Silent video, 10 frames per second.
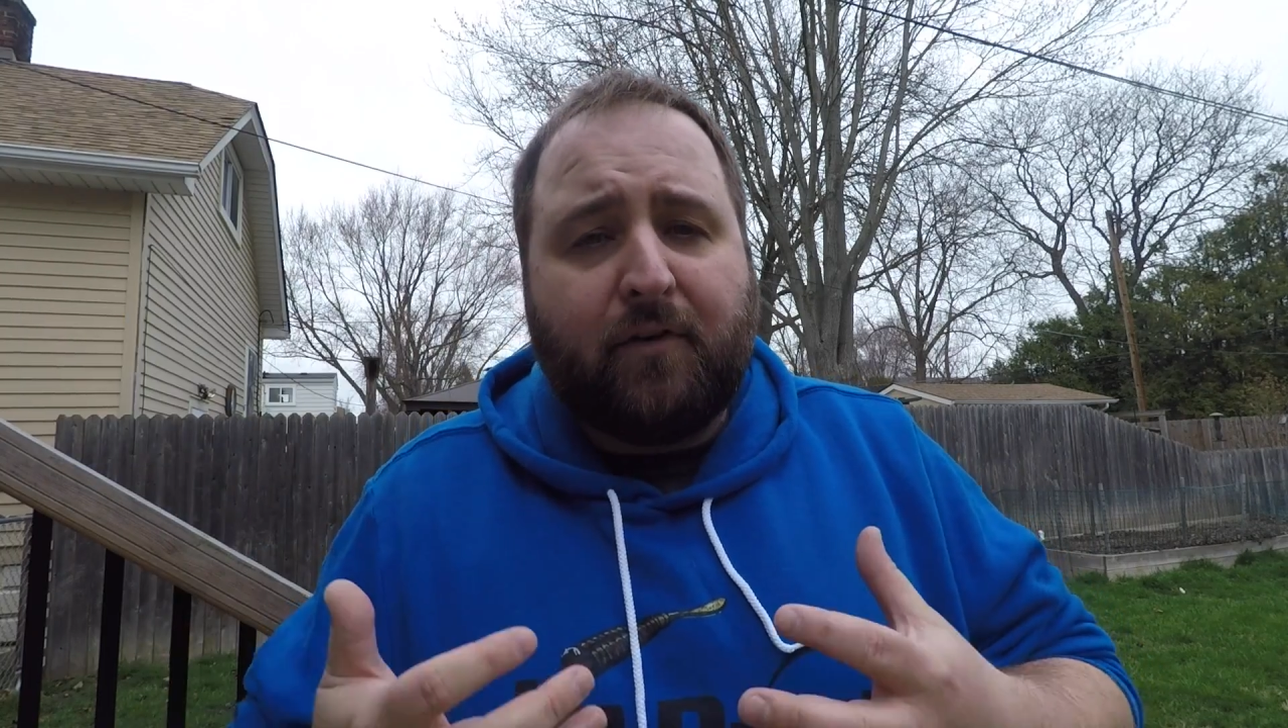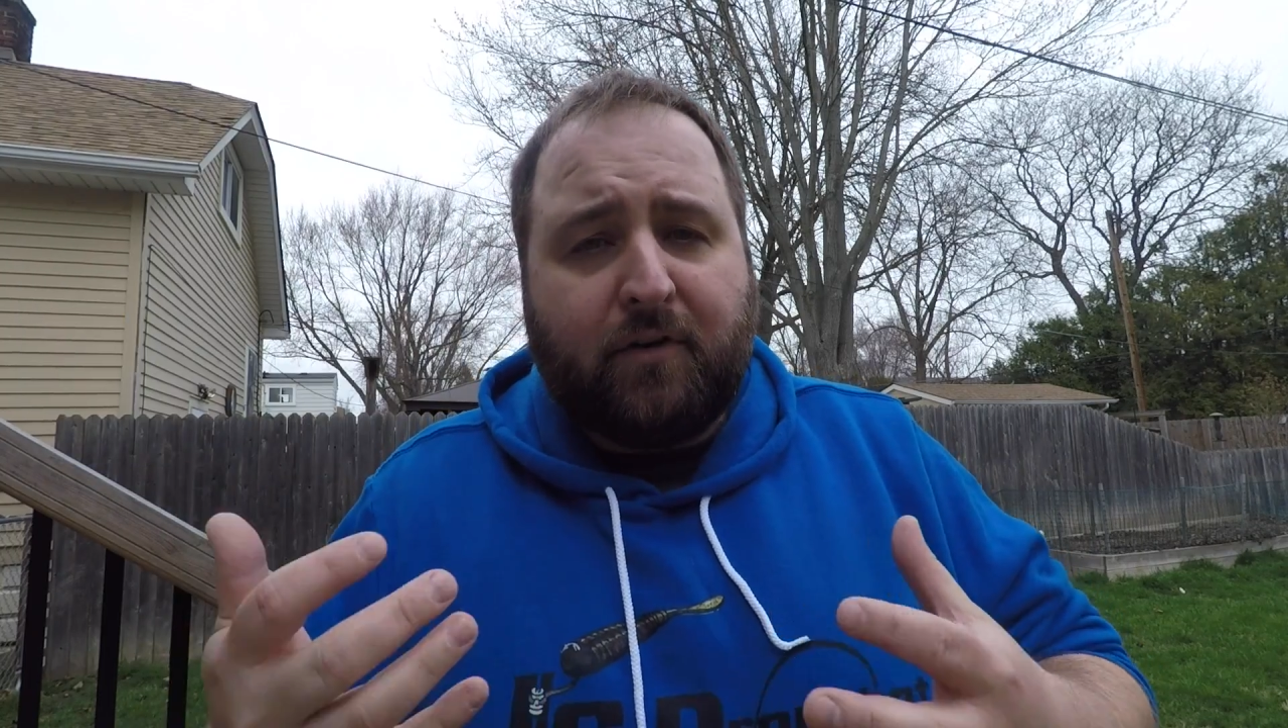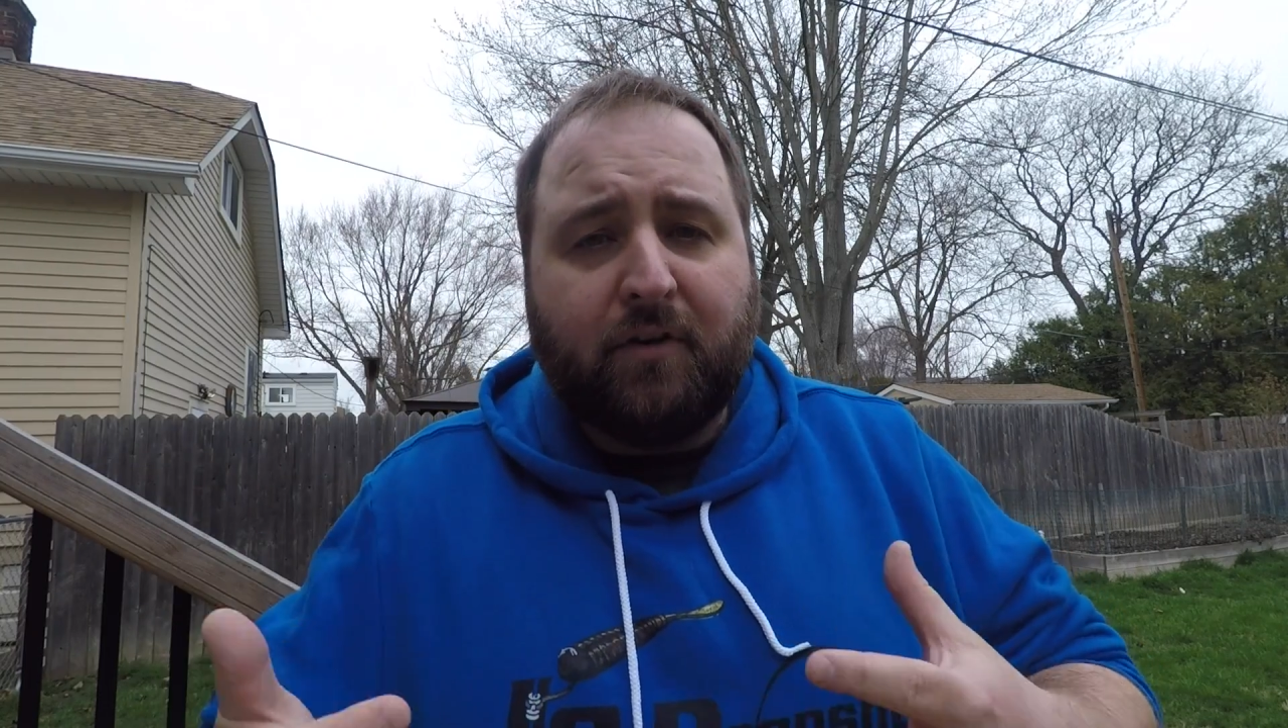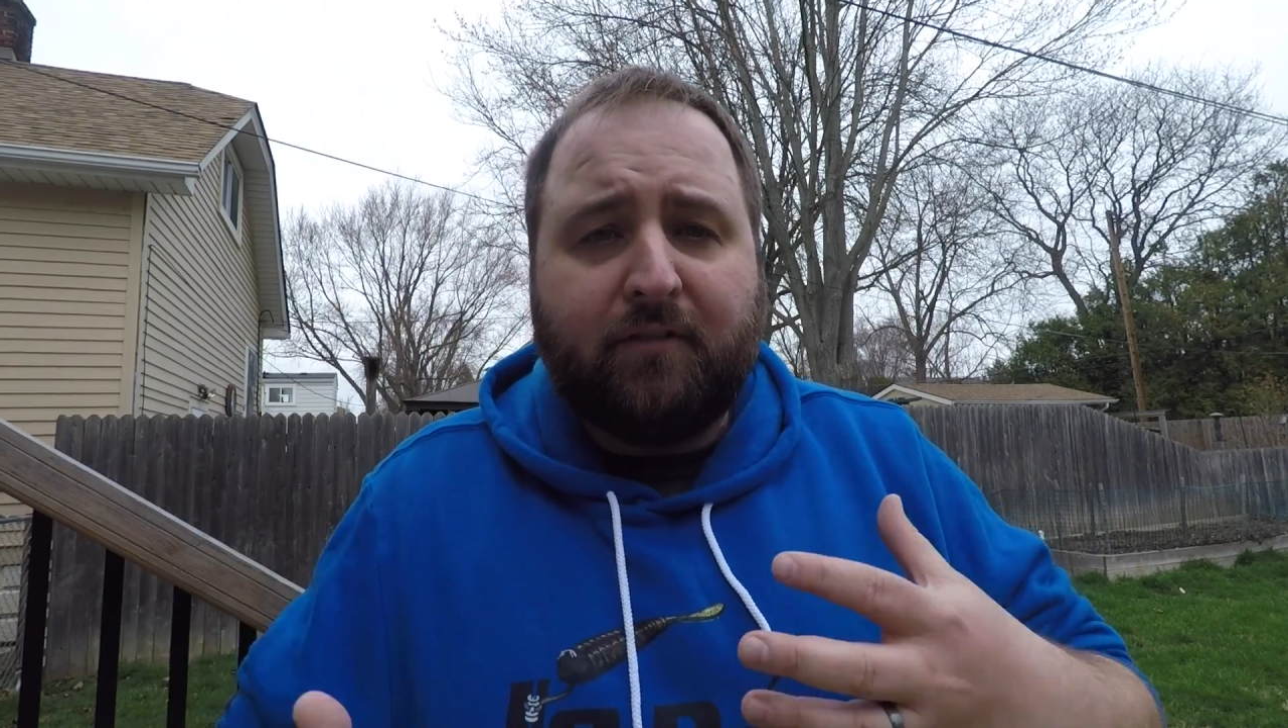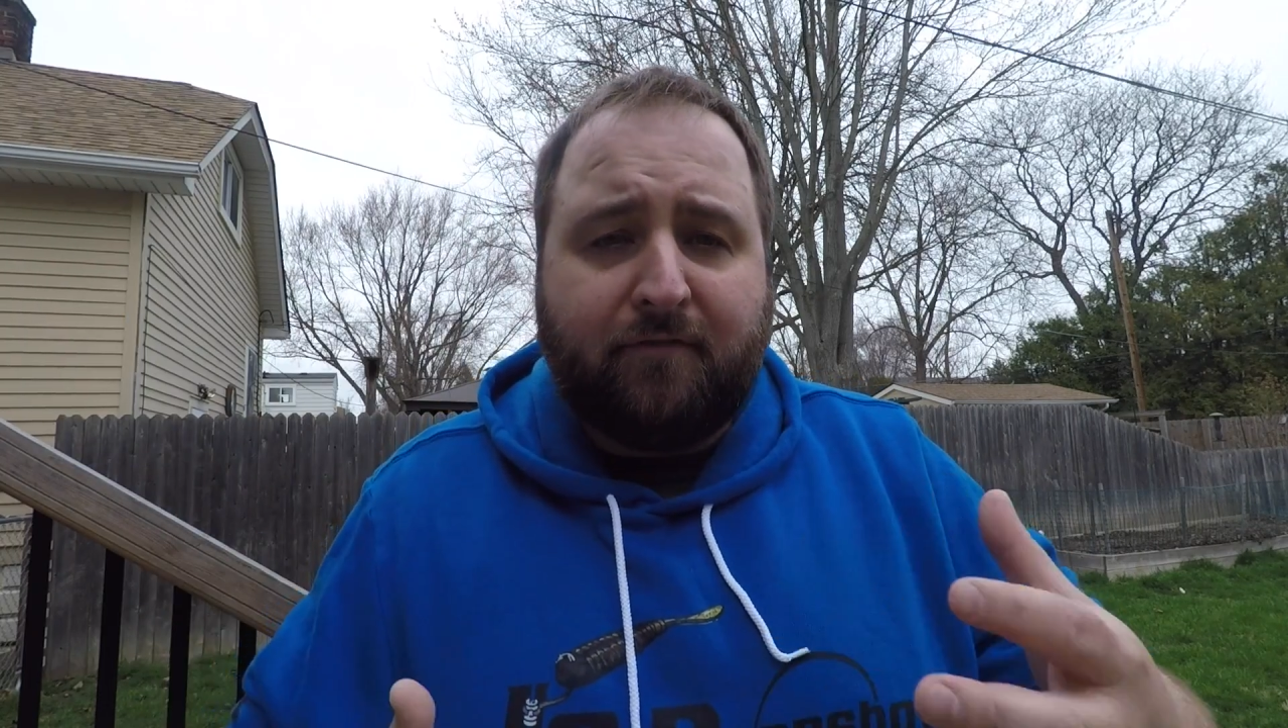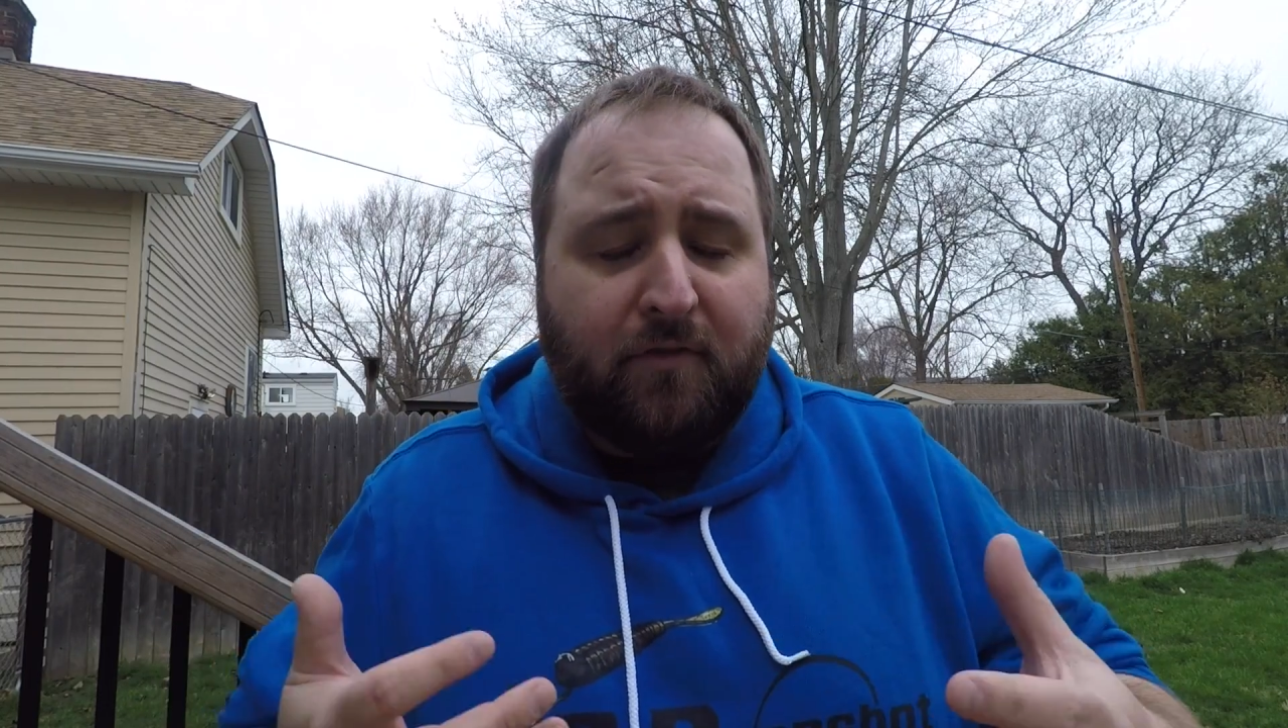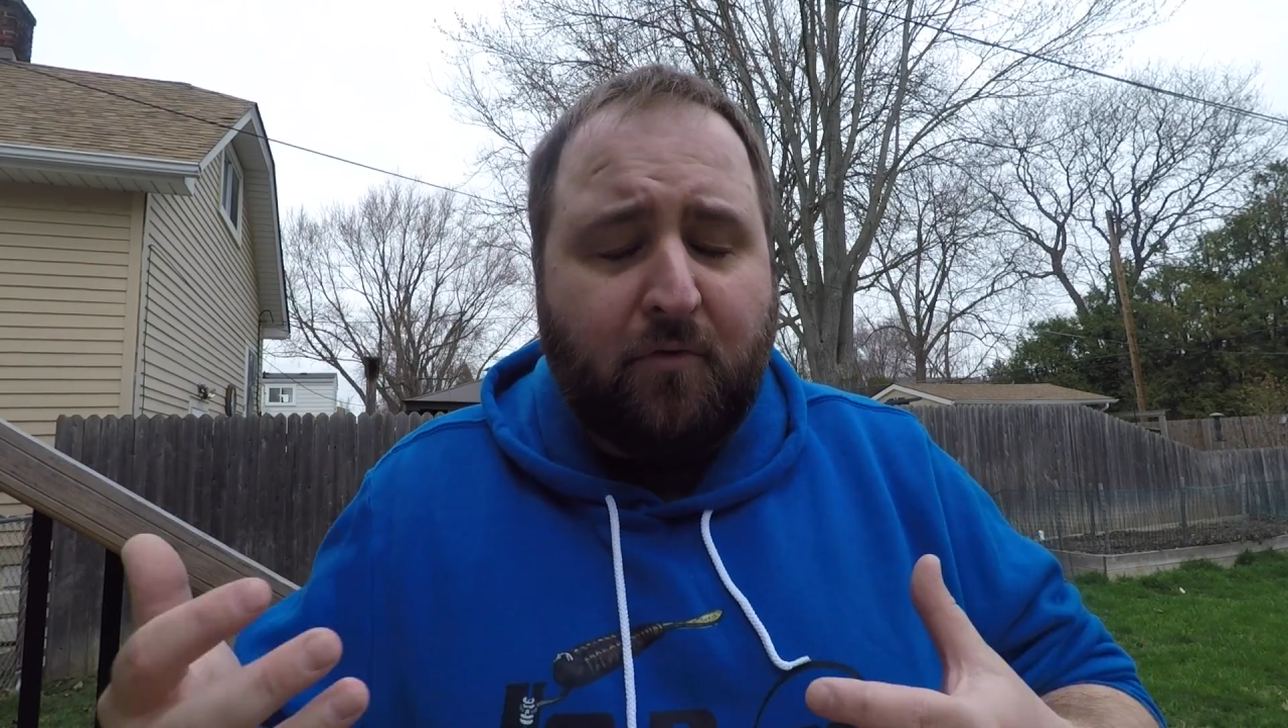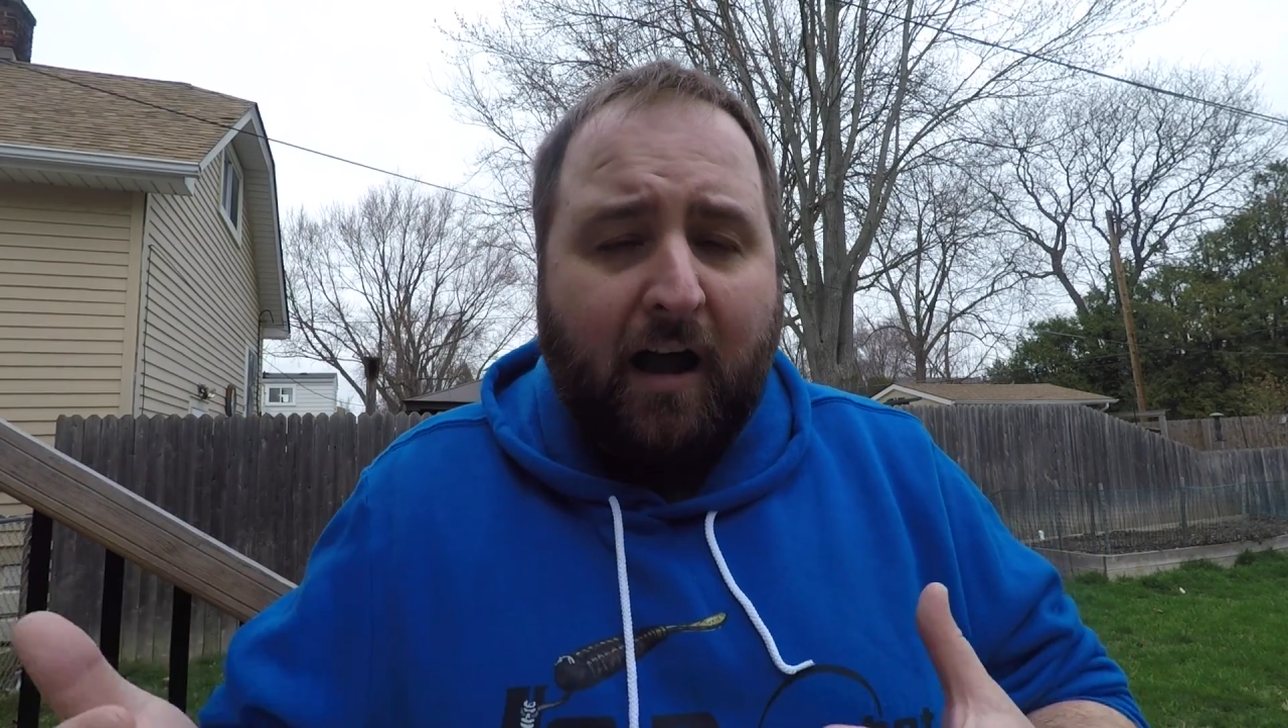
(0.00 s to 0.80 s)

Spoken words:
good few